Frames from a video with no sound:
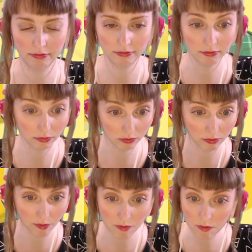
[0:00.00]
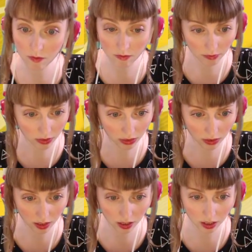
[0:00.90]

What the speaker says: (no one is talking)